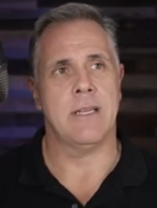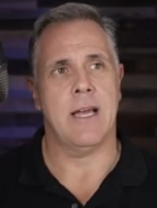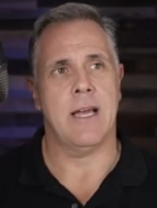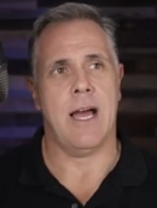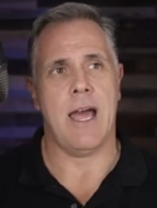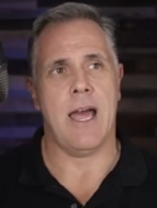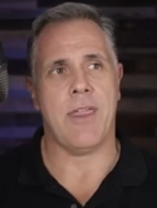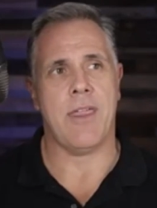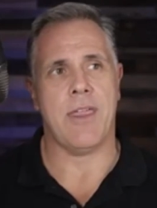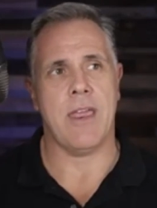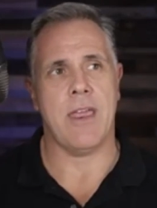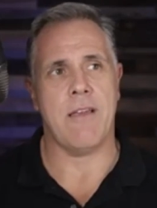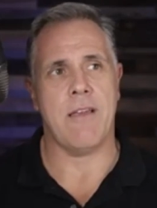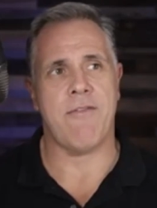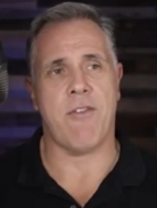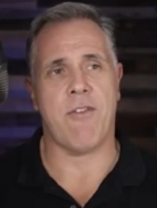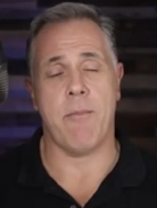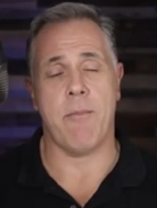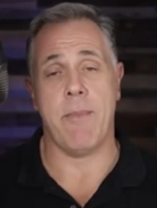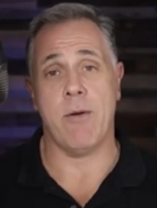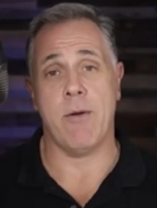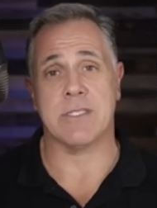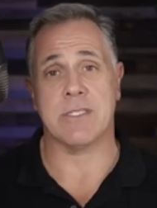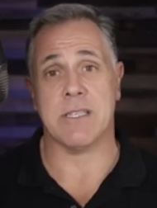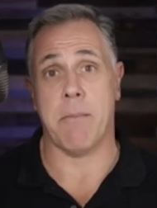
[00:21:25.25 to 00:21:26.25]
i think for
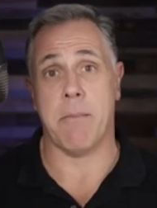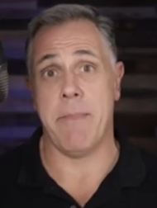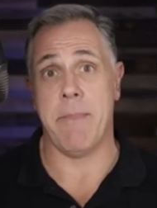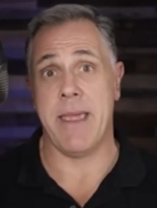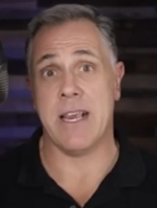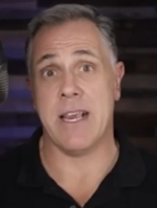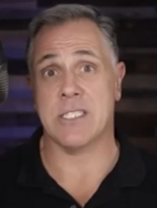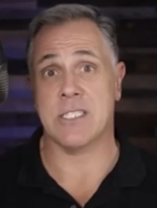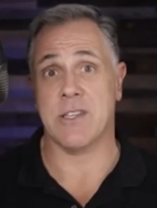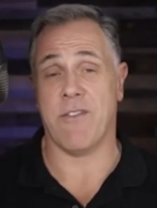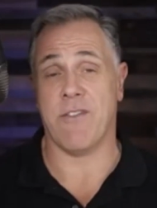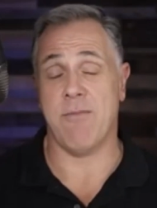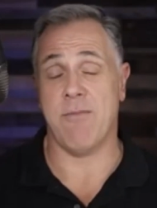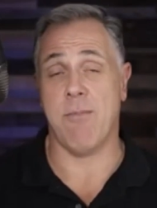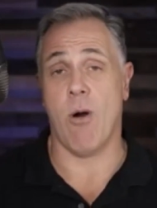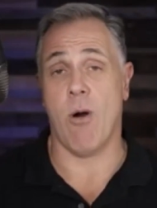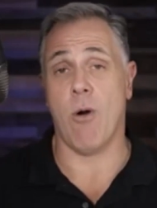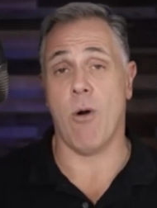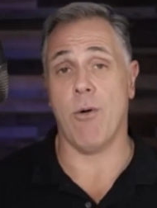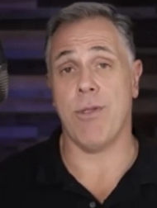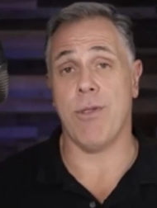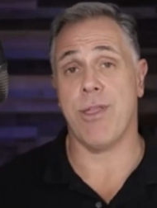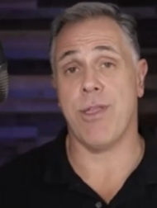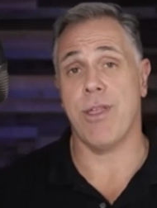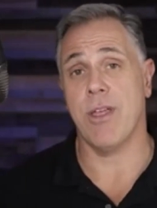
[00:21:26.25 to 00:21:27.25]
me was a mix of
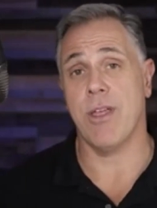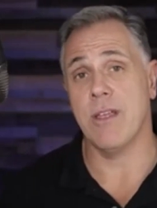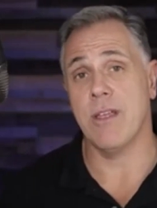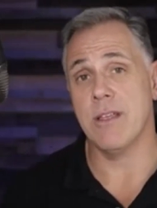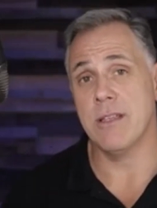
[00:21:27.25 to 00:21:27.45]
both